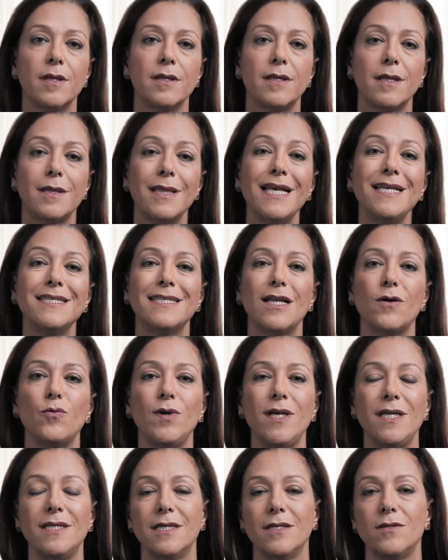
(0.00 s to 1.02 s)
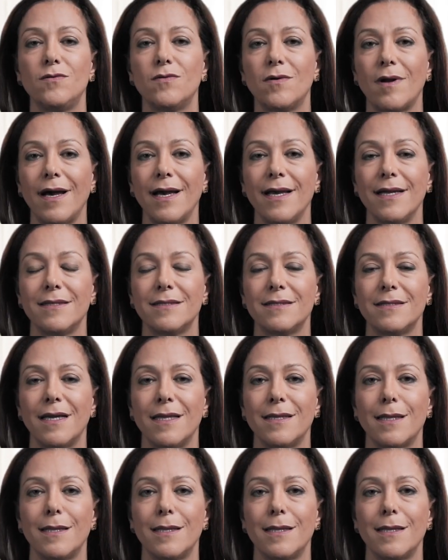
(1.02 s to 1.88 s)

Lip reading: The things that we did right and